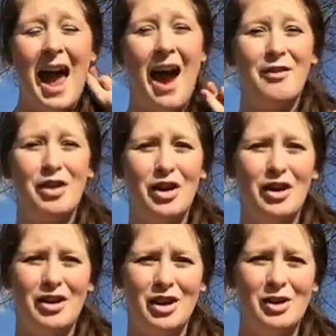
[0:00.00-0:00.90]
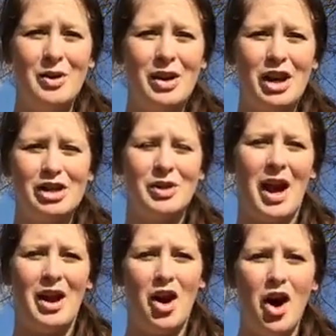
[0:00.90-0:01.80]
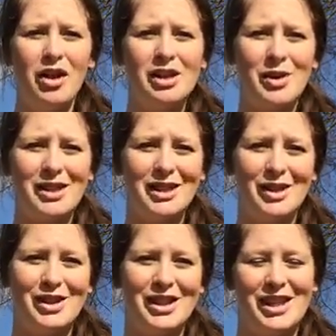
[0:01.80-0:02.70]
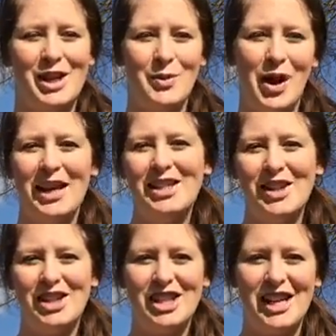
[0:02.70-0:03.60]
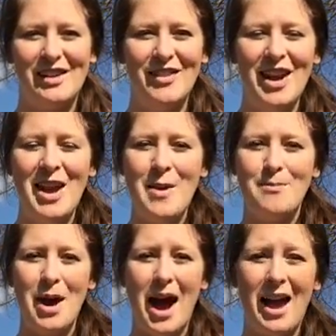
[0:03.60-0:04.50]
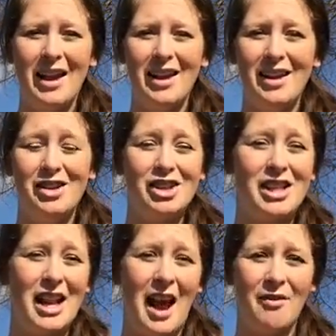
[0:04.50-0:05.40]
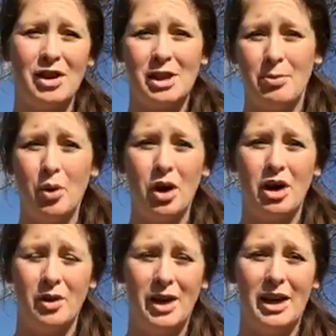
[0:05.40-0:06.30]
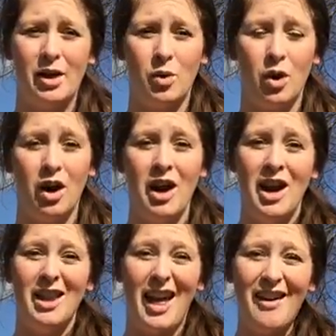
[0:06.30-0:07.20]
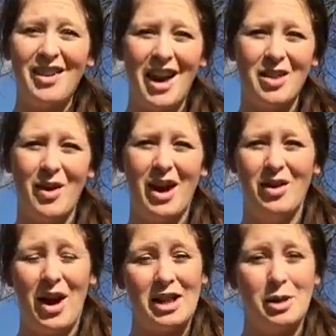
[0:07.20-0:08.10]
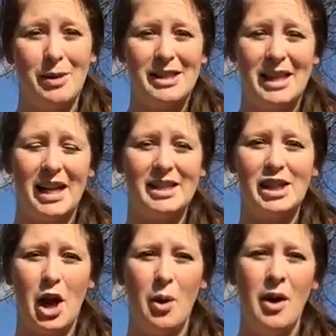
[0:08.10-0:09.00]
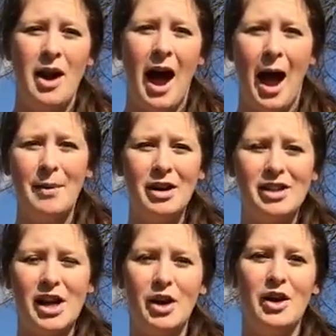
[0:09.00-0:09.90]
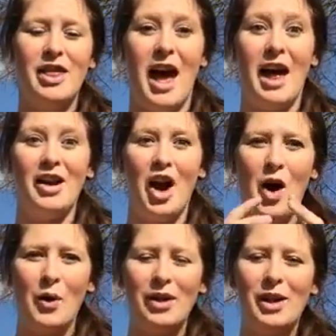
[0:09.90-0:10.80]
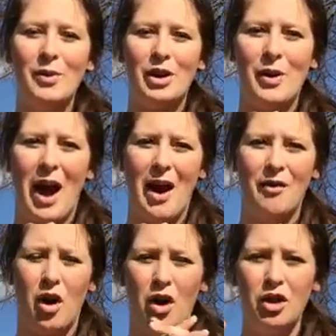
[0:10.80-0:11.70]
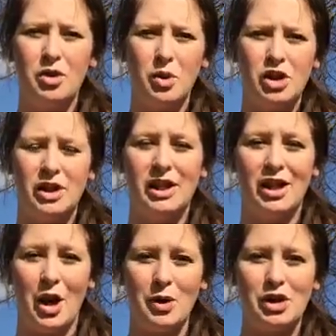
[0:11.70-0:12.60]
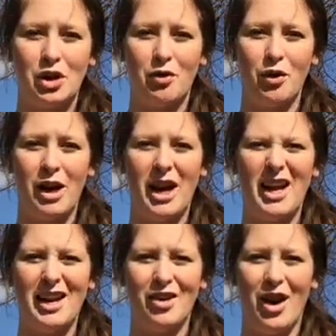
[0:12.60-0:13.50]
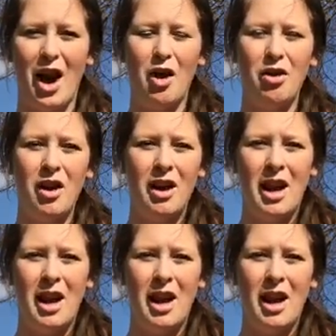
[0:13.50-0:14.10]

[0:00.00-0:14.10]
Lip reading: after the New Year's, you had all these resolutions that you wanted to achieve, but you just didn't have the support you needed, or life got in the way and you got too busy. And so I'm here to tell you that not only will you have all the tools you need to go sugar-free and get your health